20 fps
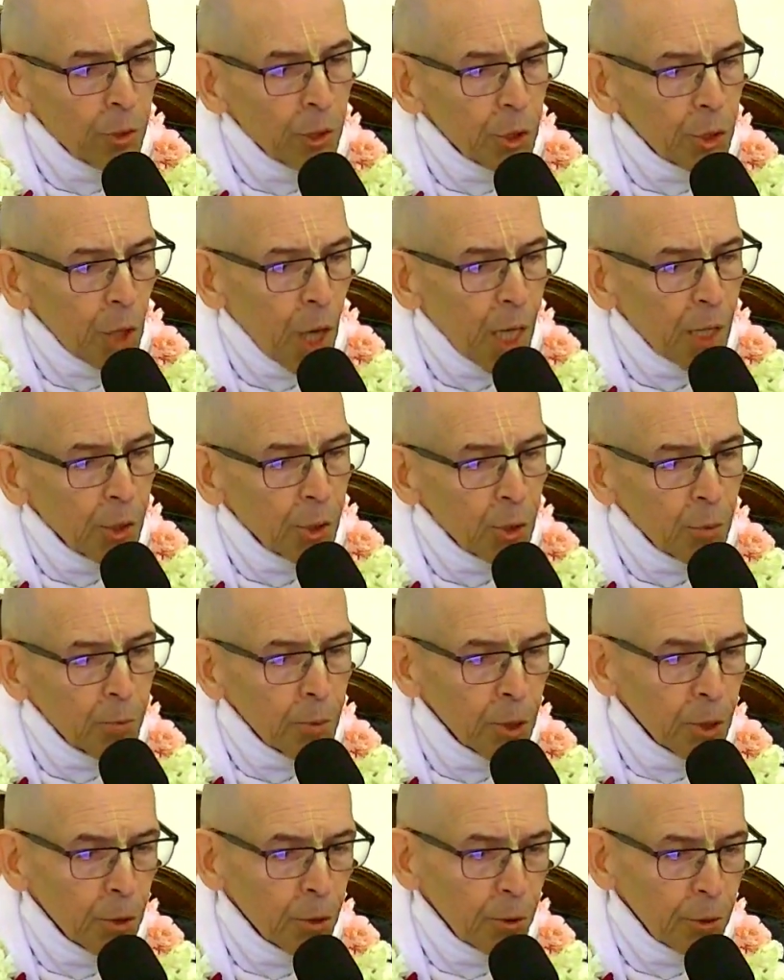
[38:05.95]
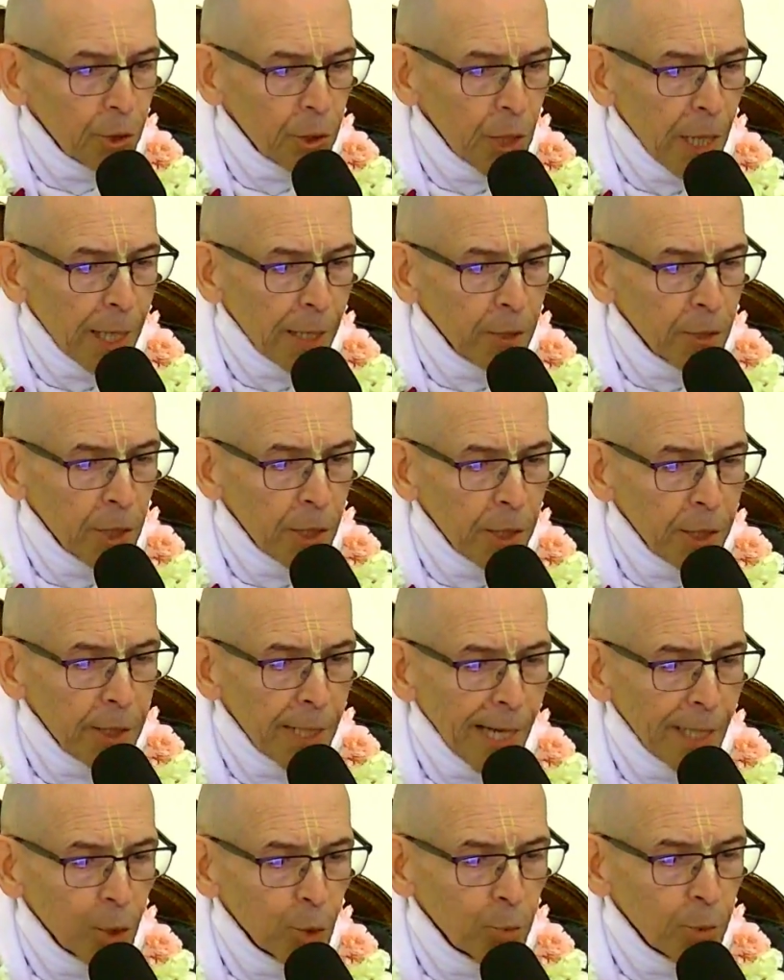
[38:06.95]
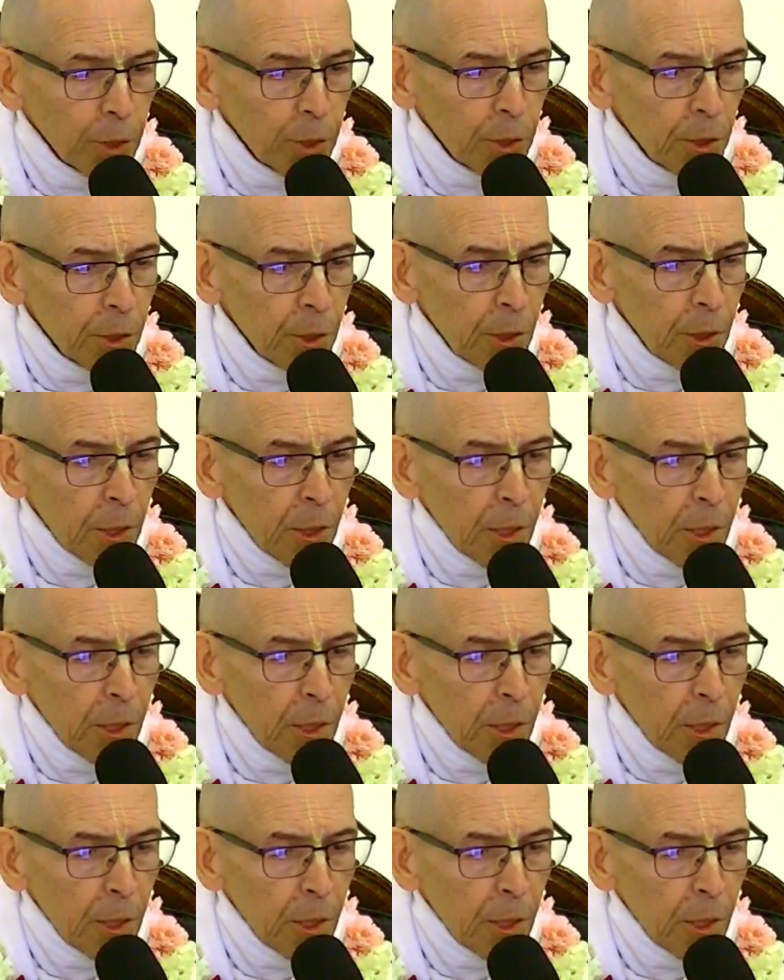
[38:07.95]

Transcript: exhaust her material desires and attachments.